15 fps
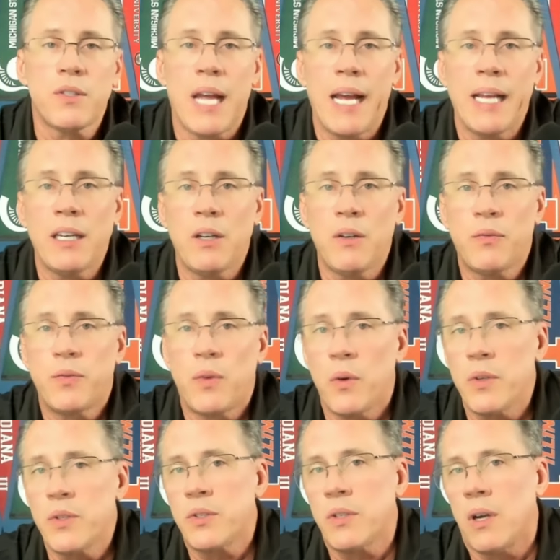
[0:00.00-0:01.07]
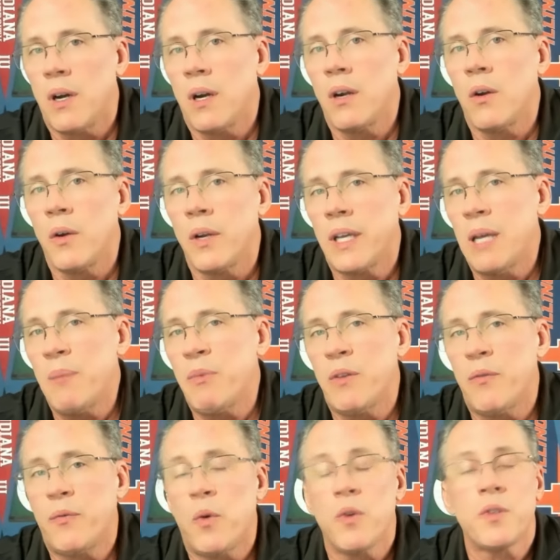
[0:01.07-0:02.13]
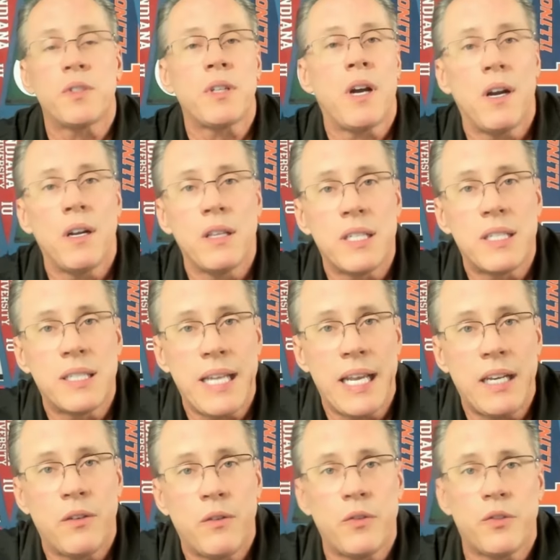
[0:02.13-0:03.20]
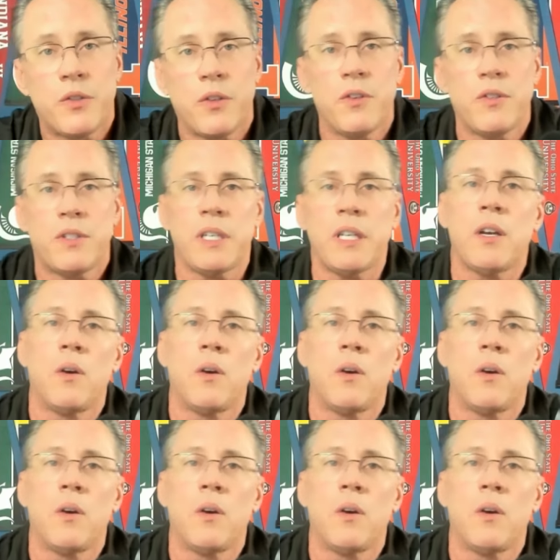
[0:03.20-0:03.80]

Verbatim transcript: signing a four star or keeping a four star in the state of New Jersey,